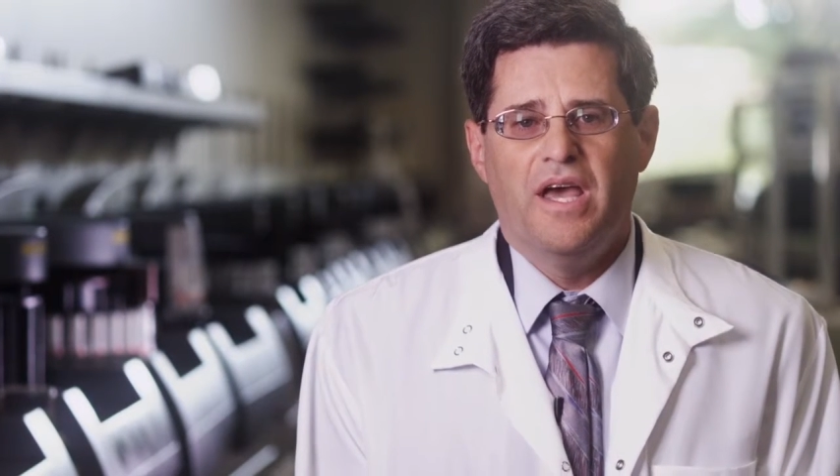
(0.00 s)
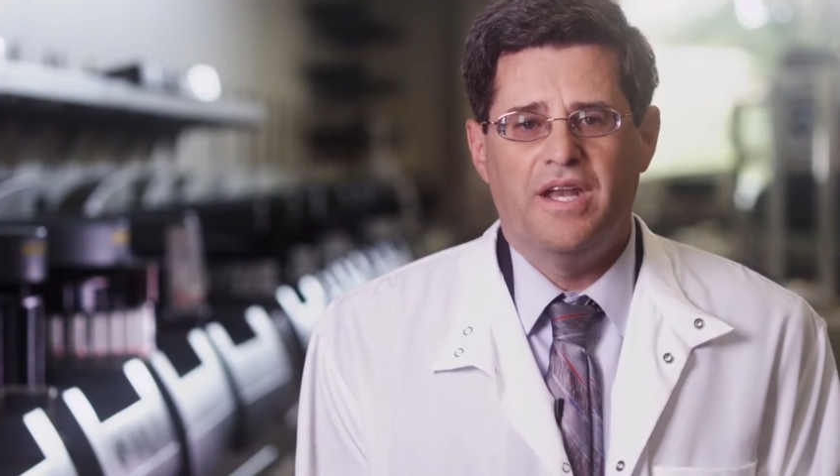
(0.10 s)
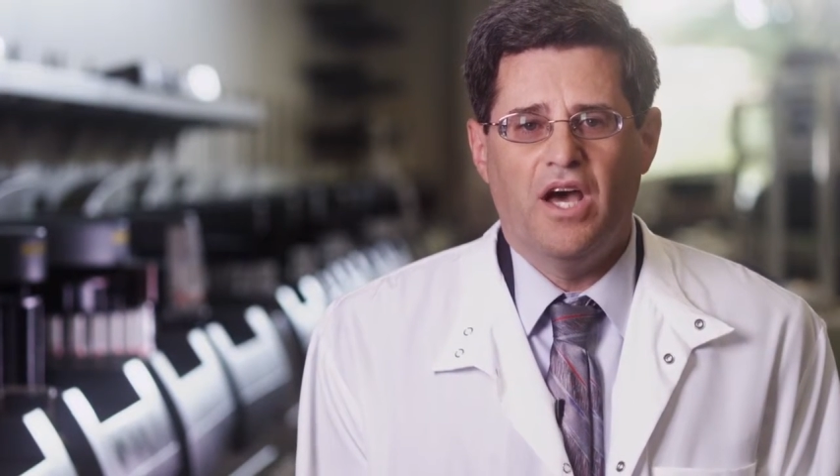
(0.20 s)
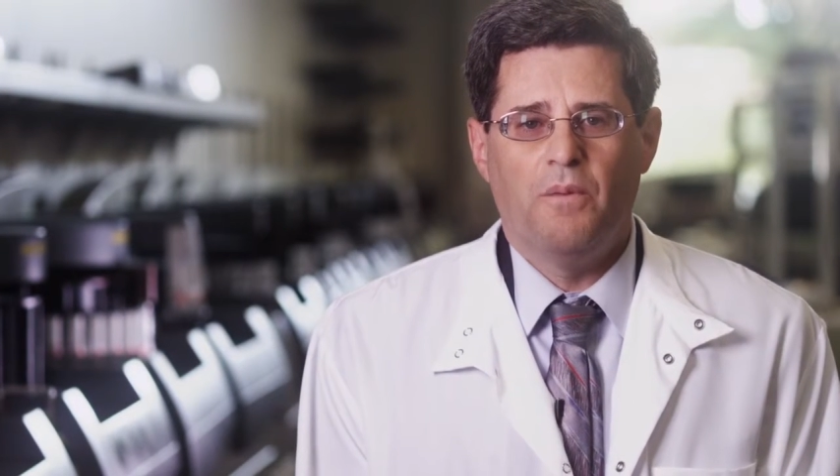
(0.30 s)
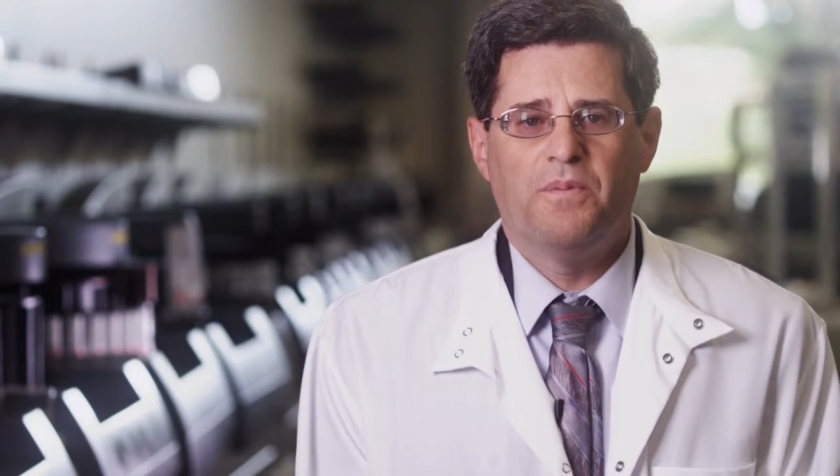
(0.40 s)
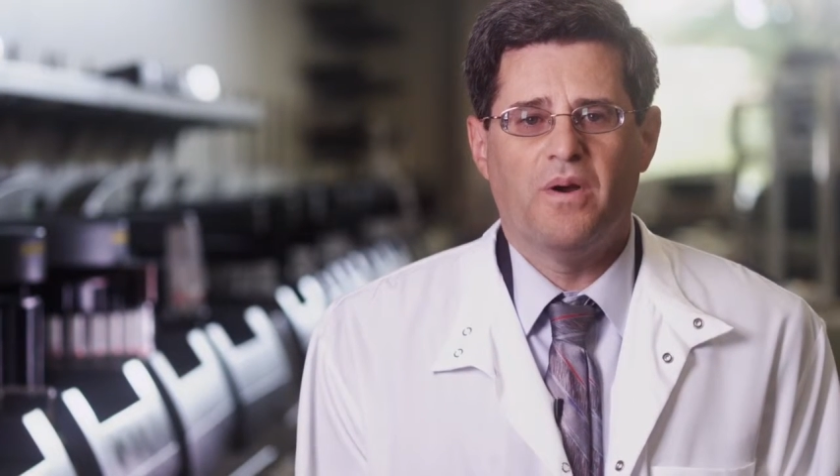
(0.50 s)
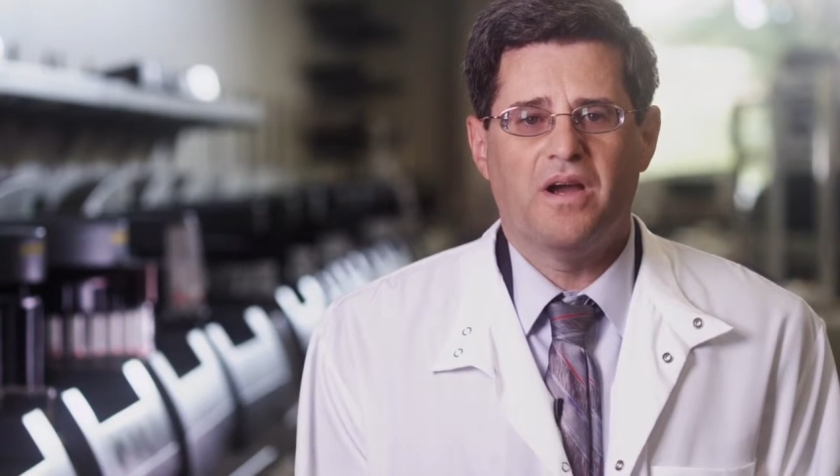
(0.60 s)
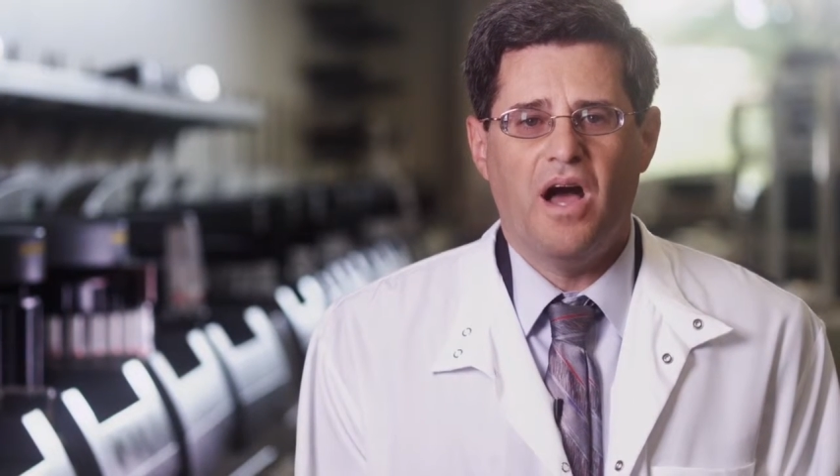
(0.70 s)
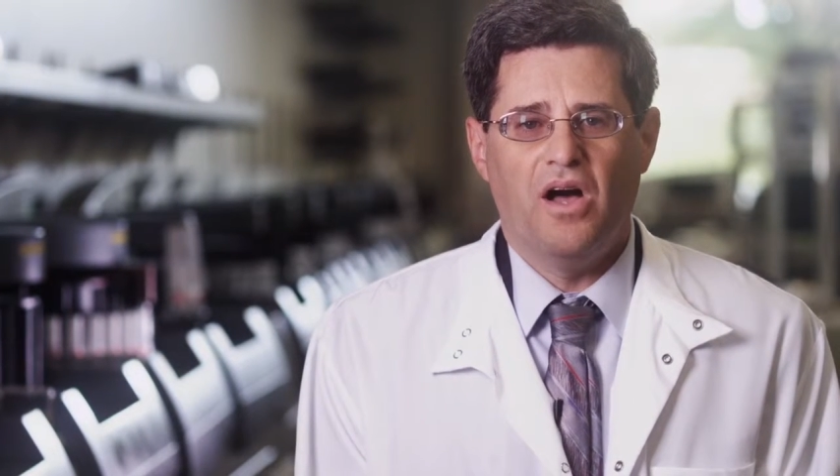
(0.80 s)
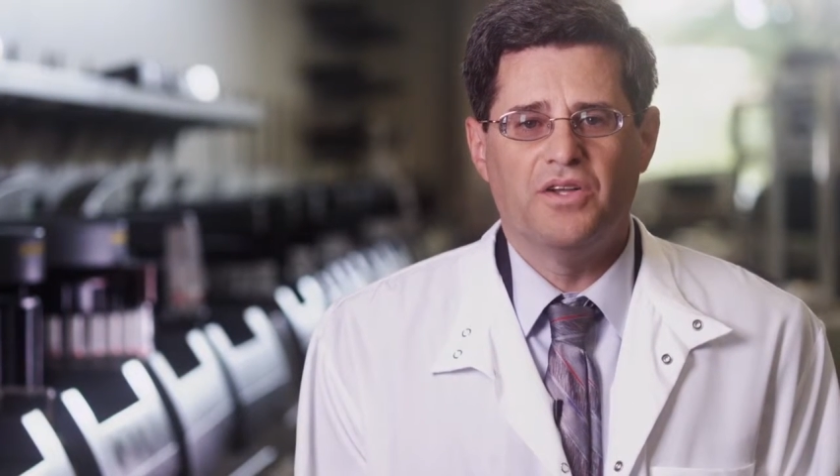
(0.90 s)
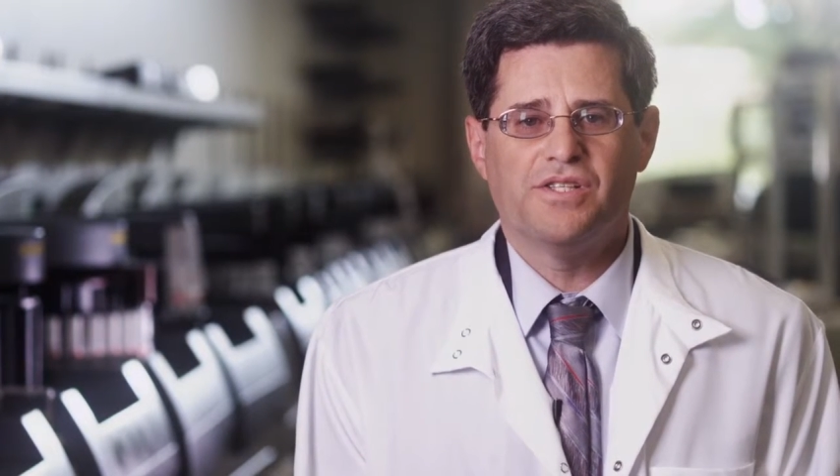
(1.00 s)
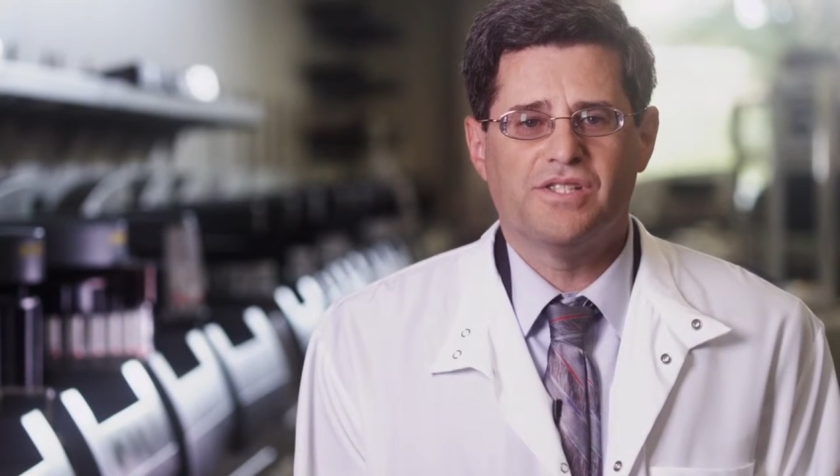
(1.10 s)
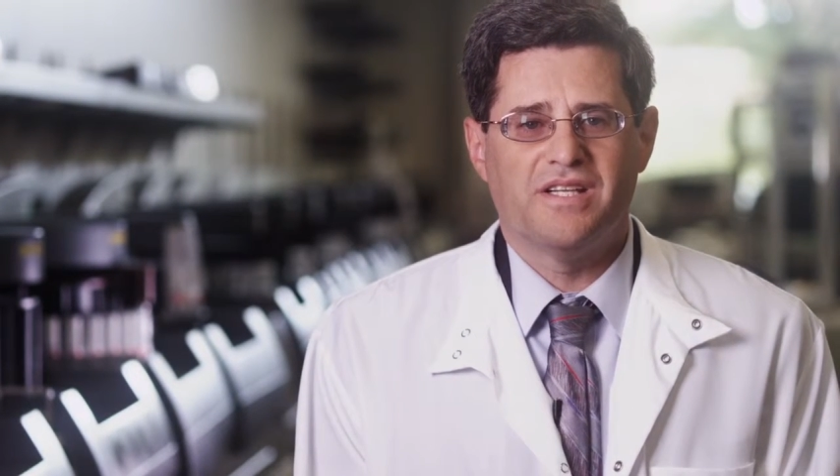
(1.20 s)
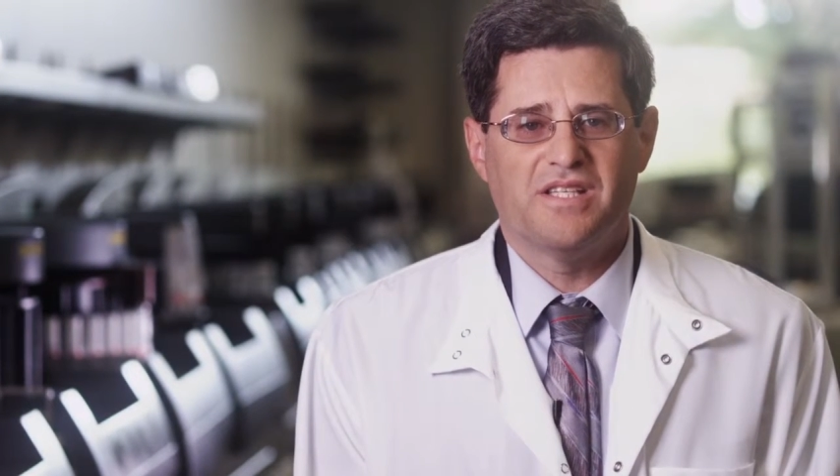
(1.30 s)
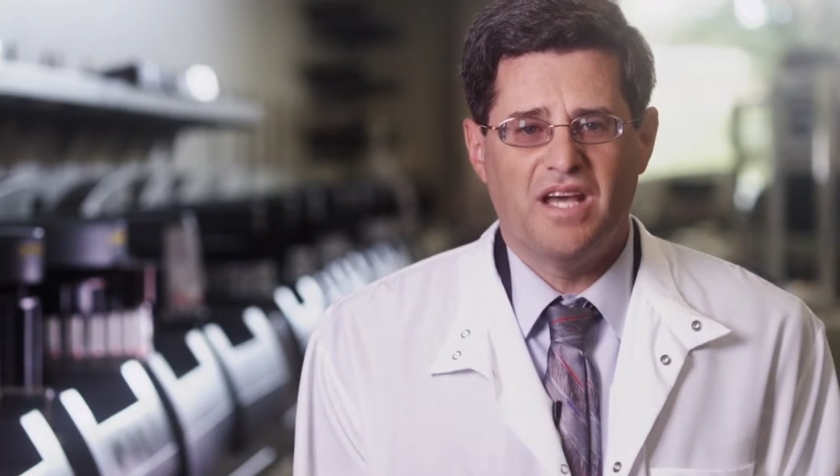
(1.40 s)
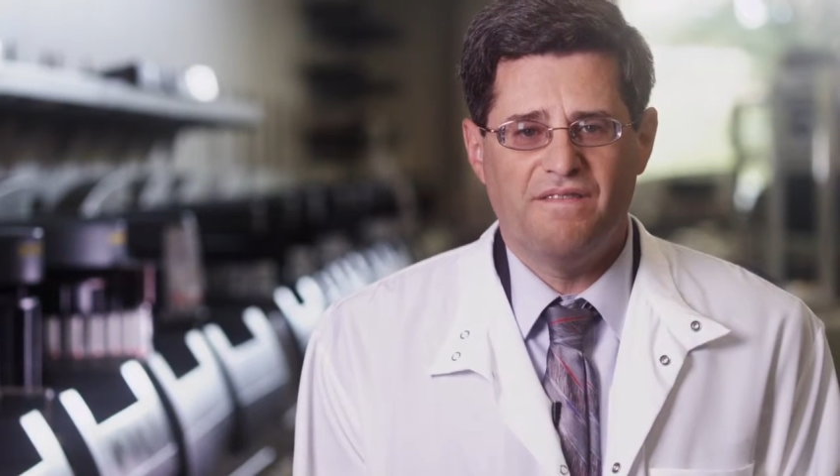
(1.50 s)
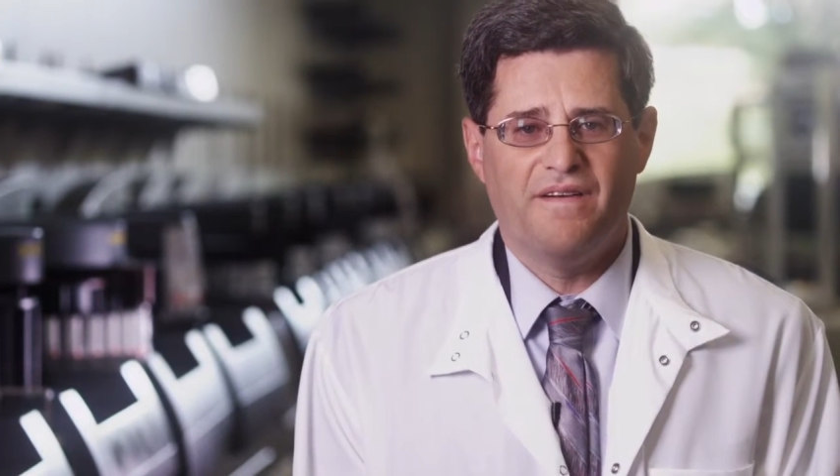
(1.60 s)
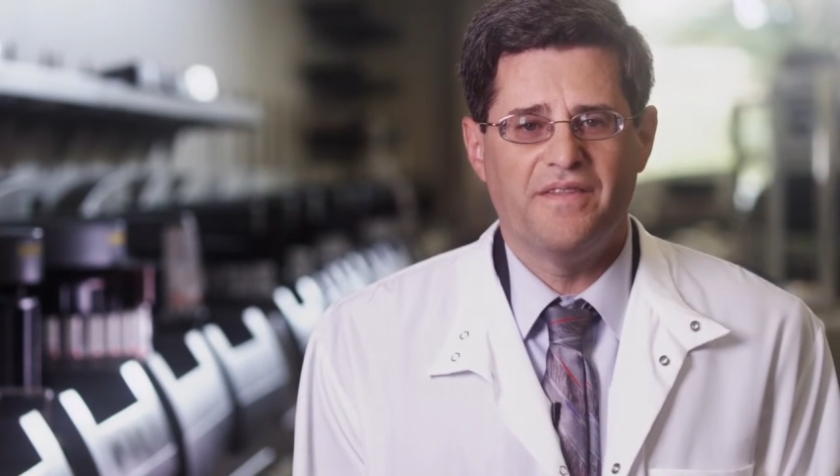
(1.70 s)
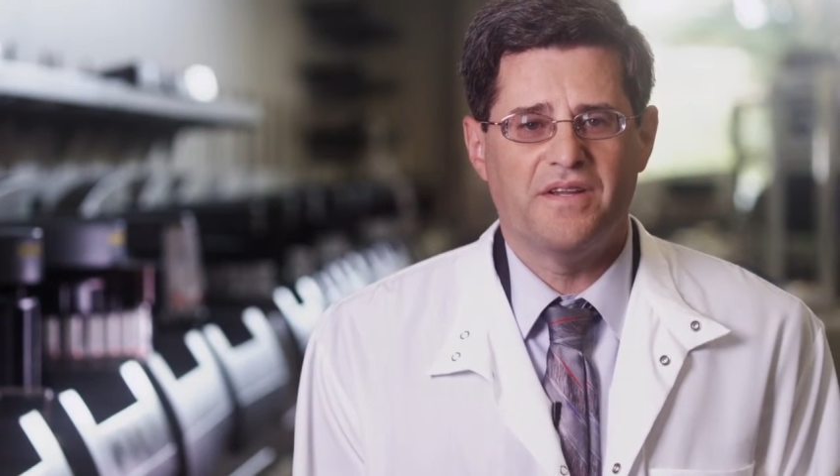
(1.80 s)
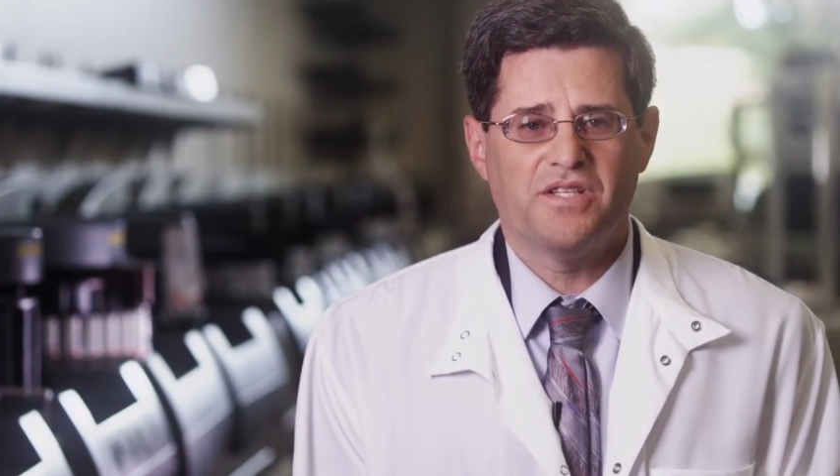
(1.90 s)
and help your oncologist identify the